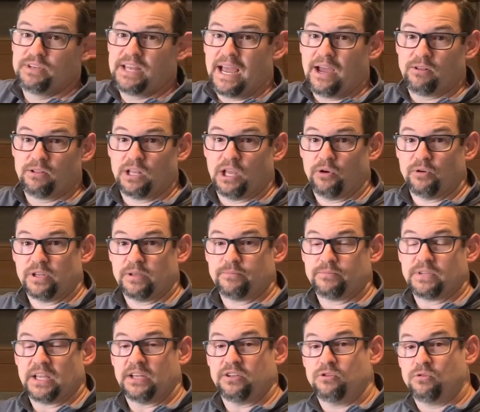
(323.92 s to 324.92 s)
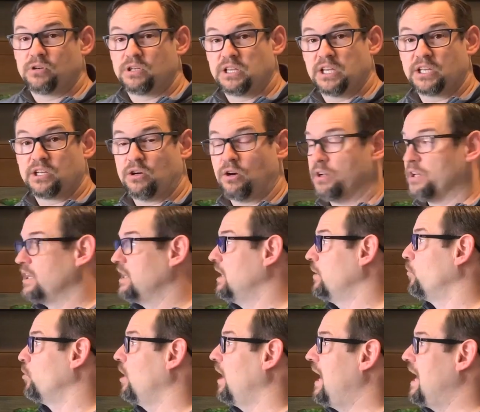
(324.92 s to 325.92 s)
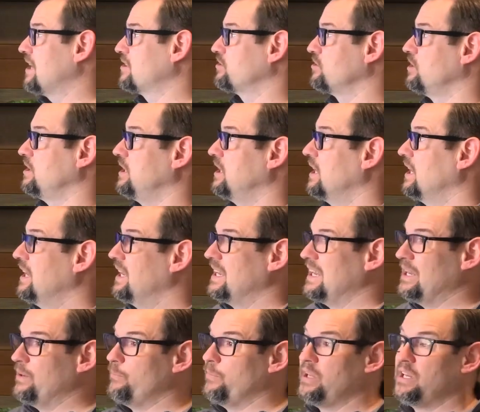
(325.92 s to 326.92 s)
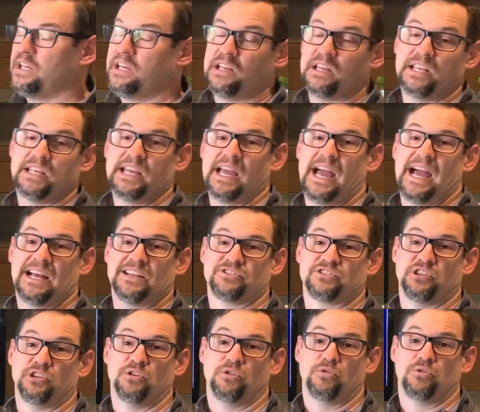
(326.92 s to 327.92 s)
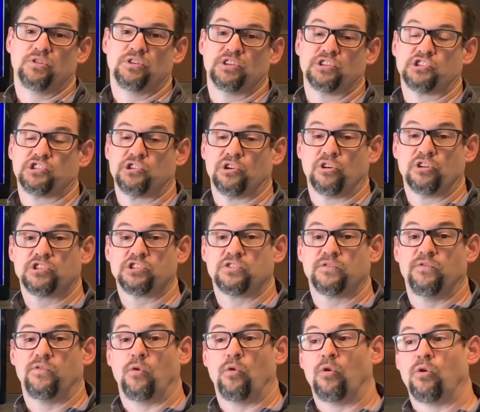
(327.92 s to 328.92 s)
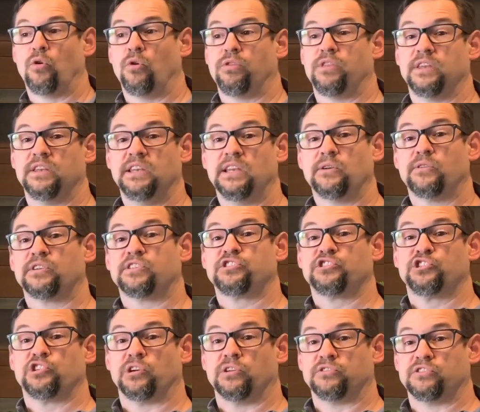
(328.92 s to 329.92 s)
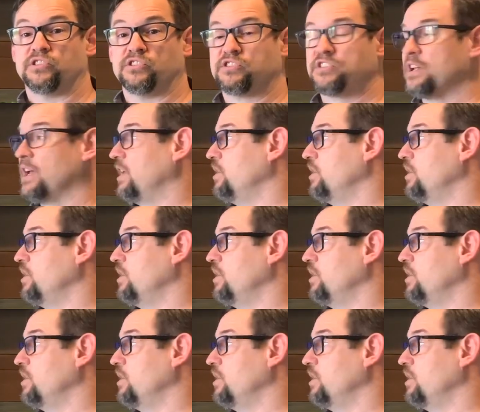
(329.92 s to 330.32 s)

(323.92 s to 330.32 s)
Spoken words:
download it and you click on it, it will actually immediately ask you to search for the nearest churches.